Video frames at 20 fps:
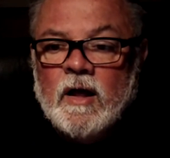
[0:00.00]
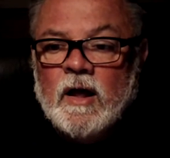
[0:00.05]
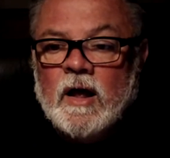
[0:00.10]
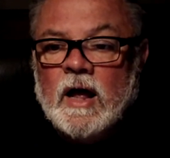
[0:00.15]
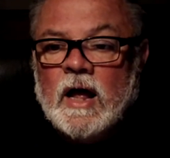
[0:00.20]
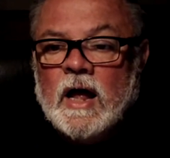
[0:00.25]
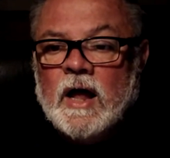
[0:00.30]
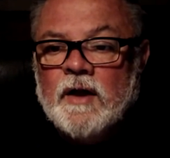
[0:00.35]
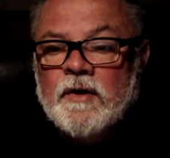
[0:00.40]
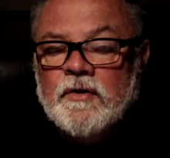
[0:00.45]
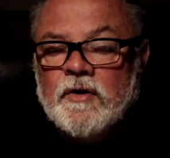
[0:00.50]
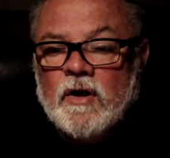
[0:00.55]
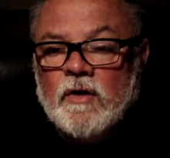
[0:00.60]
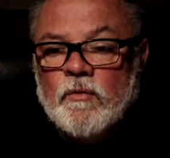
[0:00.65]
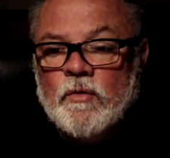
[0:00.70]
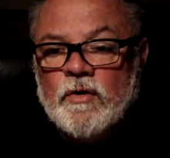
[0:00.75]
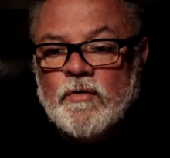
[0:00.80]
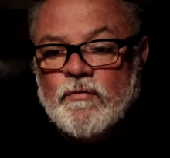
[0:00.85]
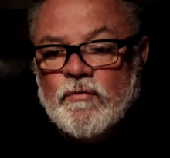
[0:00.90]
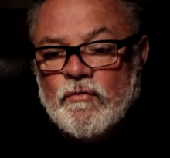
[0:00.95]
And
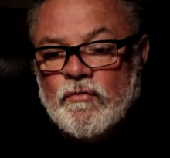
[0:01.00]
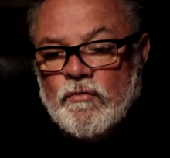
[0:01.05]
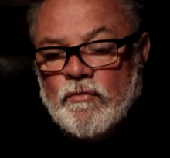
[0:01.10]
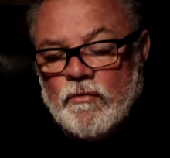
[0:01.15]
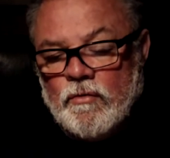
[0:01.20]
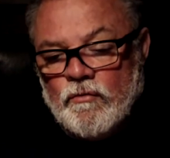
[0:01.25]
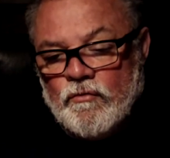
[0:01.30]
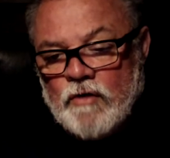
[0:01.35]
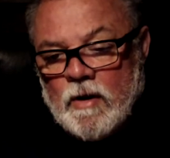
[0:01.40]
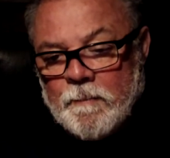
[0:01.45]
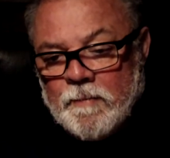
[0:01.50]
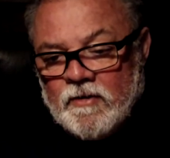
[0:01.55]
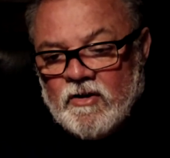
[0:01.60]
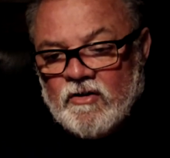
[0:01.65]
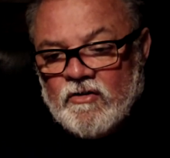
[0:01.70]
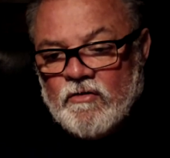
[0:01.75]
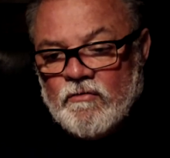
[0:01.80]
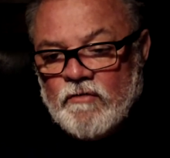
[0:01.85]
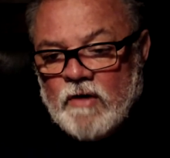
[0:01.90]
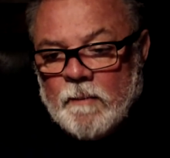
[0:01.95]
with
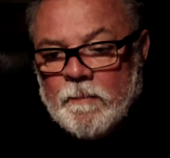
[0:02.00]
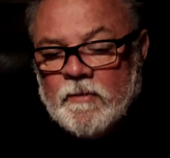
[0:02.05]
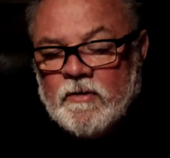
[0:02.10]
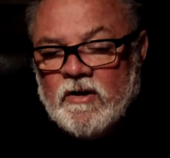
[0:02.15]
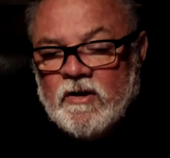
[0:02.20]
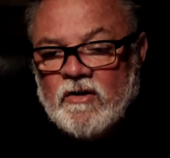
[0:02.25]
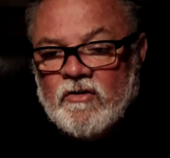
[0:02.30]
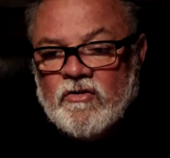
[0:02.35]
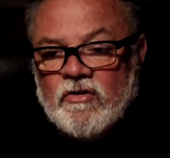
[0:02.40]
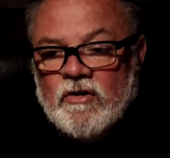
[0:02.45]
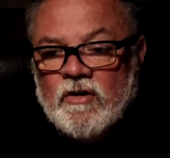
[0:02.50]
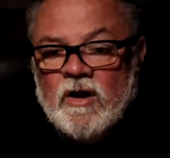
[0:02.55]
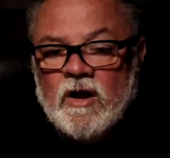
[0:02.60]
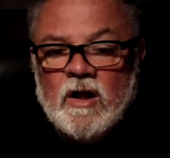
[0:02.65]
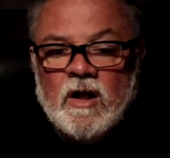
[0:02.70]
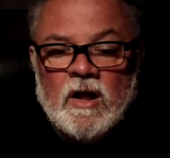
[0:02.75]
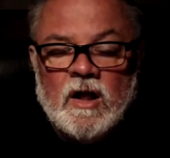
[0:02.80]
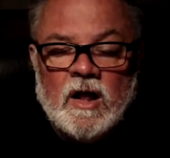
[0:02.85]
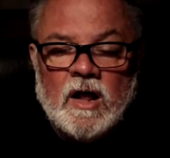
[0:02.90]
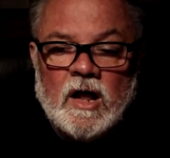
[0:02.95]
repetition,
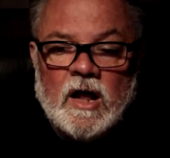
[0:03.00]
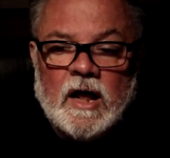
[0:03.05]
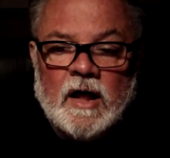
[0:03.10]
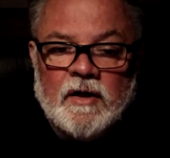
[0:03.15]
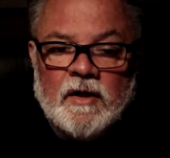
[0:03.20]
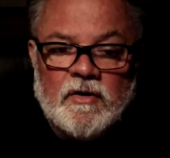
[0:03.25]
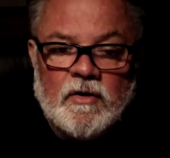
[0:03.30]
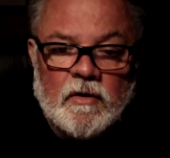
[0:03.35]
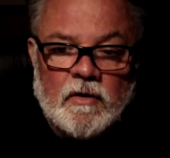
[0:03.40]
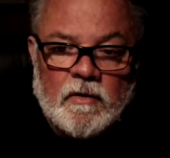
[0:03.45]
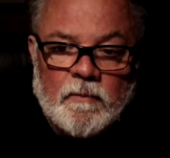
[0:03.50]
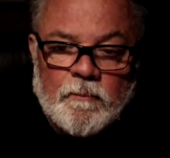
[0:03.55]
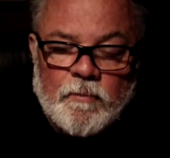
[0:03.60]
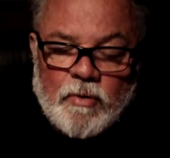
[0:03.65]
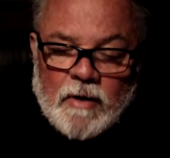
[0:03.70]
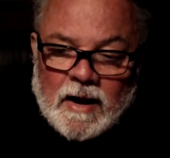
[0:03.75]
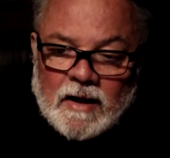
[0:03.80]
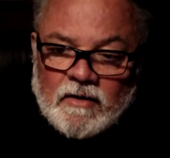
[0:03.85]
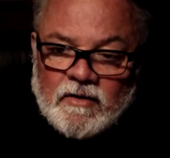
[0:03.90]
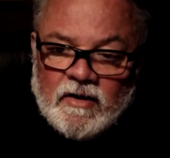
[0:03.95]
and
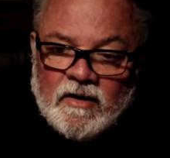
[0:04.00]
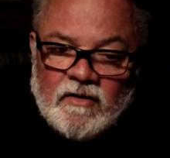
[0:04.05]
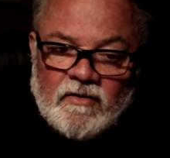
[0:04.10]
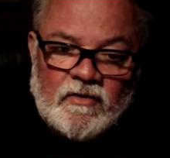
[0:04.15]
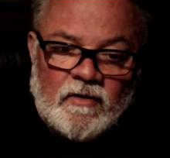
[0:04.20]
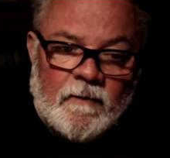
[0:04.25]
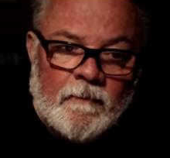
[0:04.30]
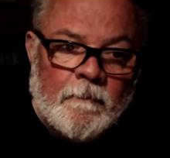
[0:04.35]
practice,